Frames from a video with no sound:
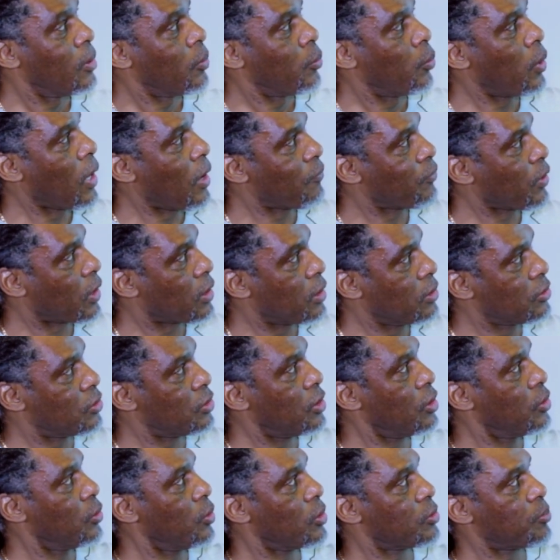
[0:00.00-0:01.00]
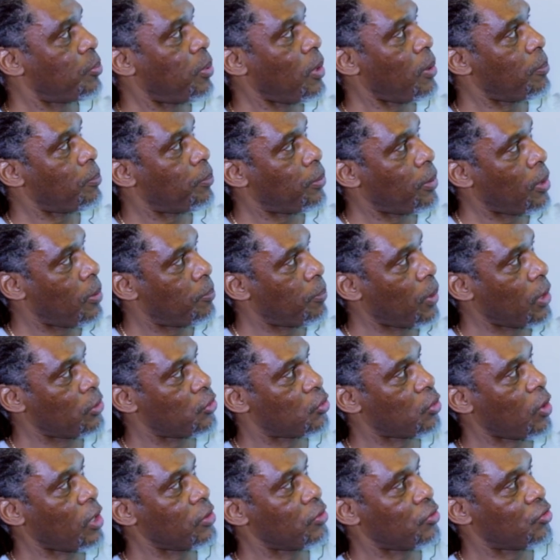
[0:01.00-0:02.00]
we have a continuous per
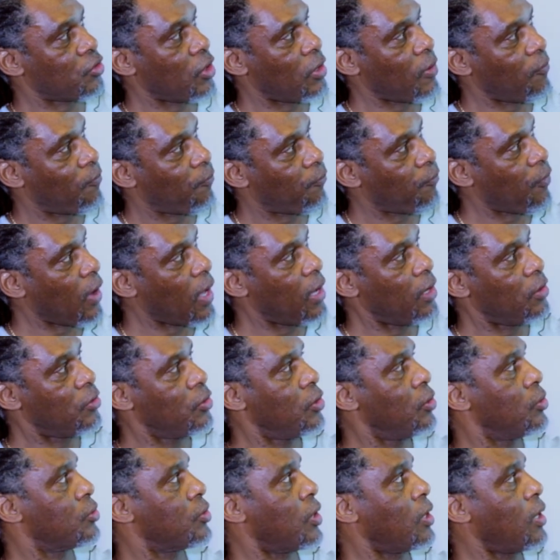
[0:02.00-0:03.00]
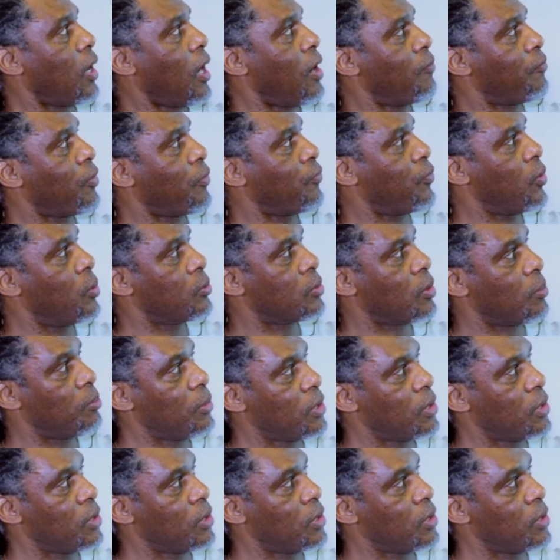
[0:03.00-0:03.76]
perpetuation of fake news and other forms of